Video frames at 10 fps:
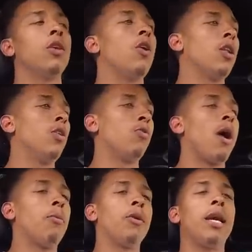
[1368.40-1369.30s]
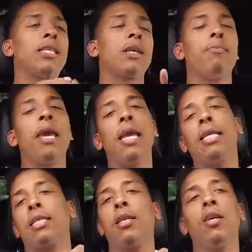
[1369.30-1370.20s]
and all the little robbery
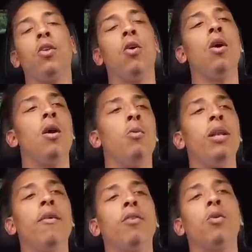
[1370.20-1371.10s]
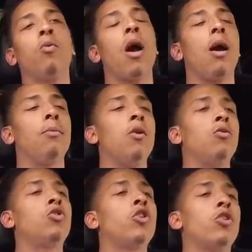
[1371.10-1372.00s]
escapades, you know, uh, we never robbed
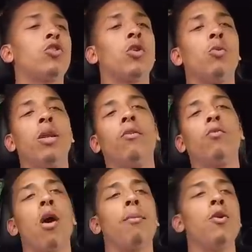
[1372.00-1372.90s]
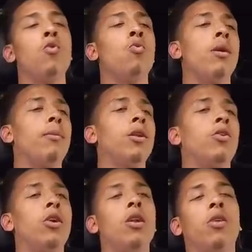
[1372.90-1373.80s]
no children. We never robbed no women
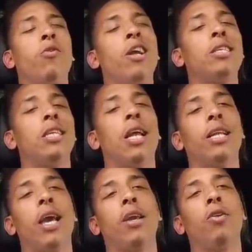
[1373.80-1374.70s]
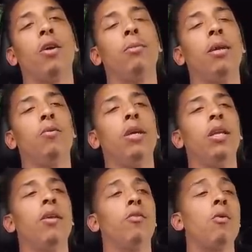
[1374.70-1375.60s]
or none crazy like that. You know what I mean? We
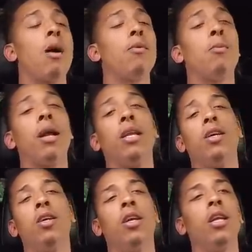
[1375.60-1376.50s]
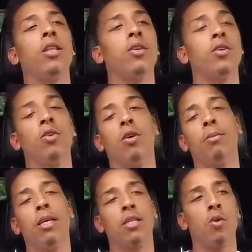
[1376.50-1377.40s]
never robbed nobody in the hood either. You know what I
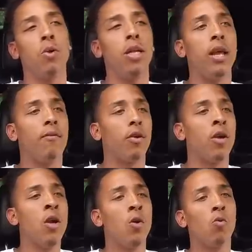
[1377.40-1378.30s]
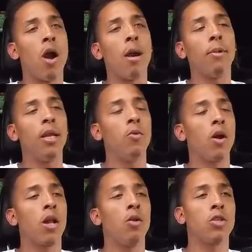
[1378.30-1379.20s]
mean? So we never robbed
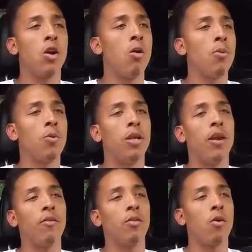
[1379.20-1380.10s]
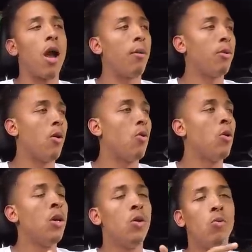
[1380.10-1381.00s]
anywhere close to home, and we never robbed no
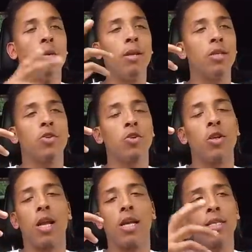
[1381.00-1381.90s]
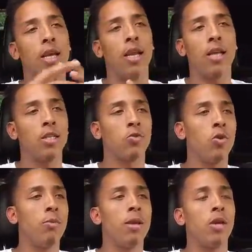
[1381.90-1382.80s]
women and children. Like I said, that just
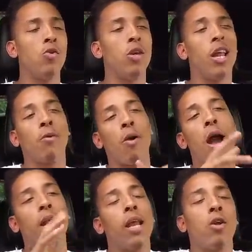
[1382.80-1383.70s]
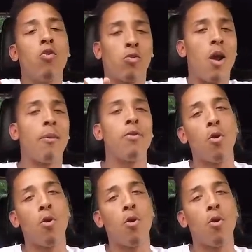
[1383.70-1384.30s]
wouldn't have been cool. It ain't It ain't cool to rob